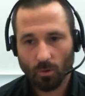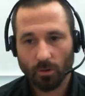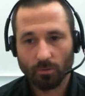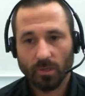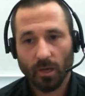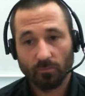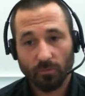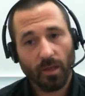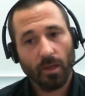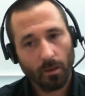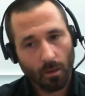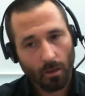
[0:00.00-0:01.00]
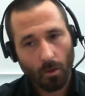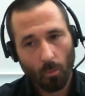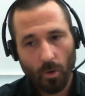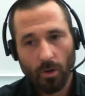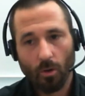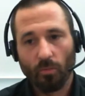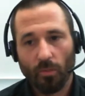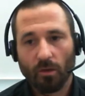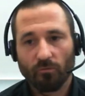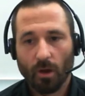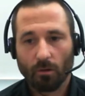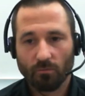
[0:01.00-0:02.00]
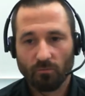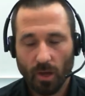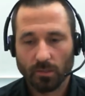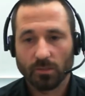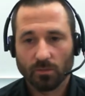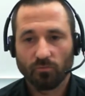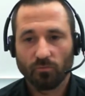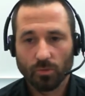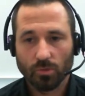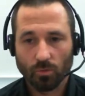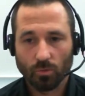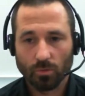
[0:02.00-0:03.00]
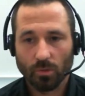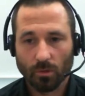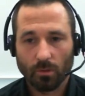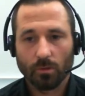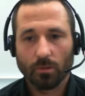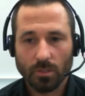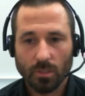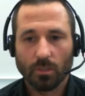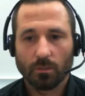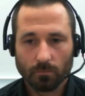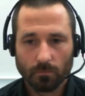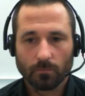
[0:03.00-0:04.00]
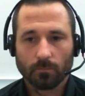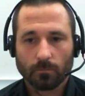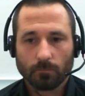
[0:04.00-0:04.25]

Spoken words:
There's quite good data for that. We're not that far advanced for the soil side of things yet.